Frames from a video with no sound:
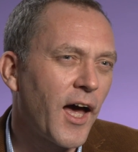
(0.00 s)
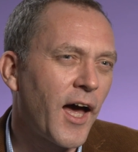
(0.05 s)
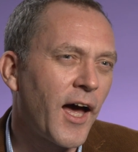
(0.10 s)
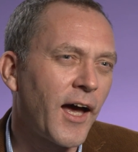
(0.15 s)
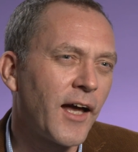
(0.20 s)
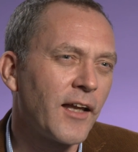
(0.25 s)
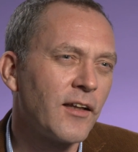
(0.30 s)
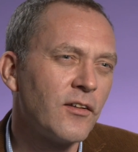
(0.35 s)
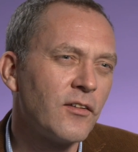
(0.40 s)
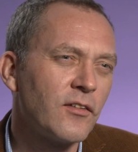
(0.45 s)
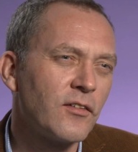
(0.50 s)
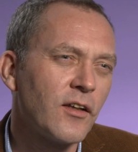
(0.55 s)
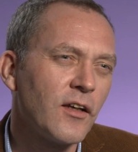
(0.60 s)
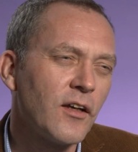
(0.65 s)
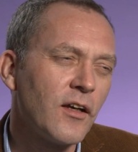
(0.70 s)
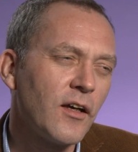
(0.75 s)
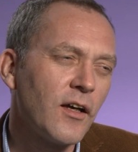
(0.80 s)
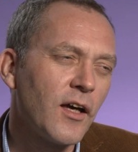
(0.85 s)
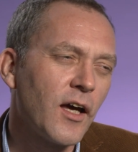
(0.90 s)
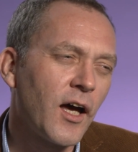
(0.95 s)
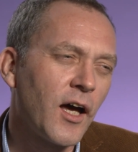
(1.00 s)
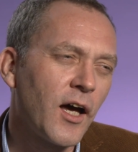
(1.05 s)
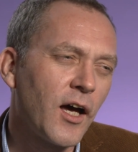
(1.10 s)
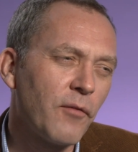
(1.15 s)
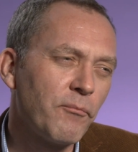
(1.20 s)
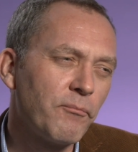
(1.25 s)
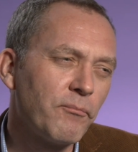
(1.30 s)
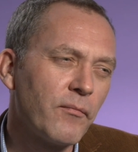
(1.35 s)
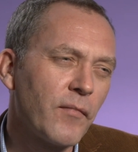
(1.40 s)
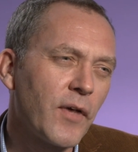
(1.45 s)
And
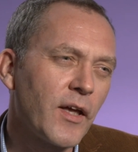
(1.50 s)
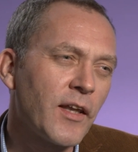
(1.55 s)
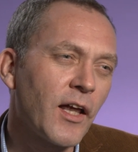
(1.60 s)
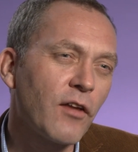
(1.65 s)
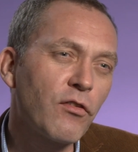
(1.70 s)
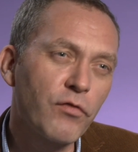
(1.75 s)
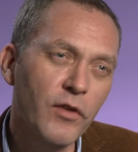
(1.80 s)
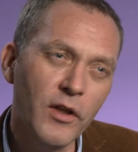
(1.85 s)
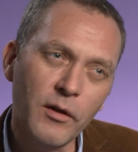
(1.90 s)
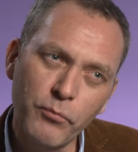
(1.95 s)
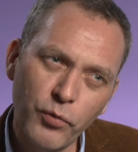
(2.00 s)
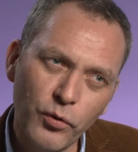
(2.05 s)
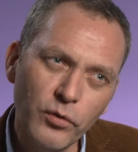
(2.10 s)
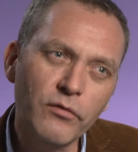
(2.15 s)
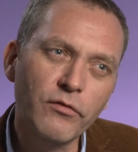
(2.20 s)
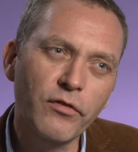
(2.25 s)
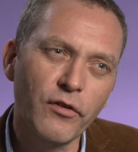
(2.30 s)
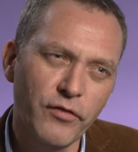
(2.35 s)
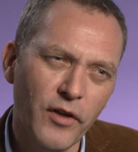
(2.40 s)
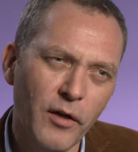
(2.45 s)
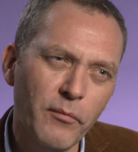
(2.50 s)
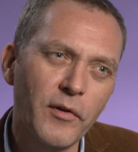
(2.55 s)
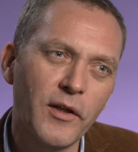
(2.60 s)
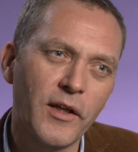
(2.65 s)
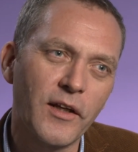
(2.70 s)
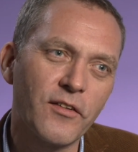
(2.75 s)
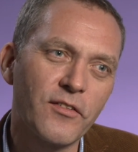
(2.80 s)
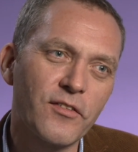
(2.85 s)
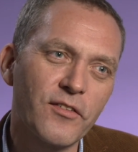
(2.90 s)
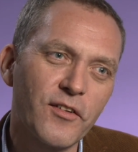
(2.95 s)
that's really important for
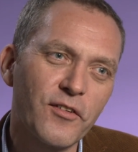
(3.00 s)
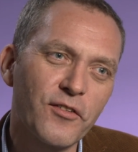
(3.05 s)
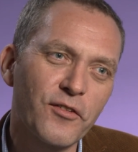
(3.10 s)
families.